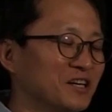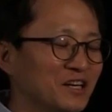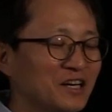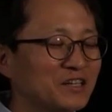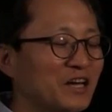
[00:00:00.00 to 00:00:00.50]

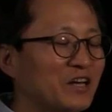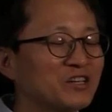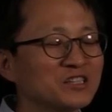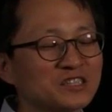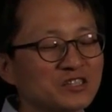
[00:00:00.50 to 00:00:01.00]

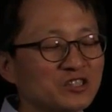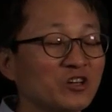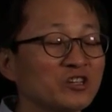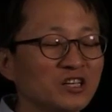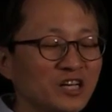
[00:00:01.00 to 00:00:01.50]
19th century,
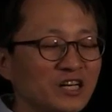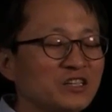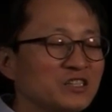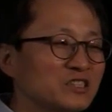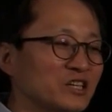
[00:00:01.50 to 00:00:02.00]
until
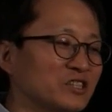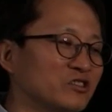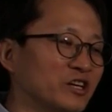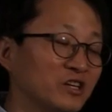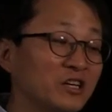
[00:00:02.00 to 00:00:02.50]
19th
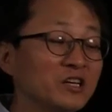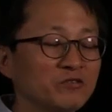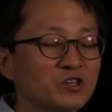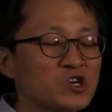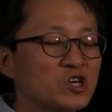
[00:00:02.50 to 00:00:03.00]
century and
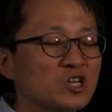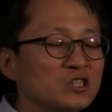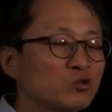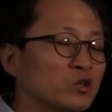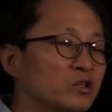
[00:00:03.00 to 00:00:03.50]
even early
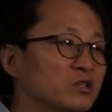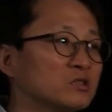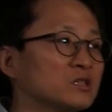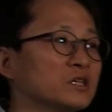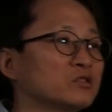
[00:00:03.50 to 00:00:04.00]
20th
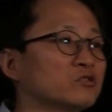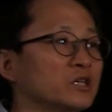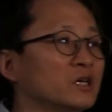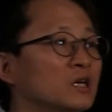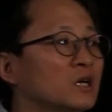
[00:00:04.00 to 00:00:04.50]
century,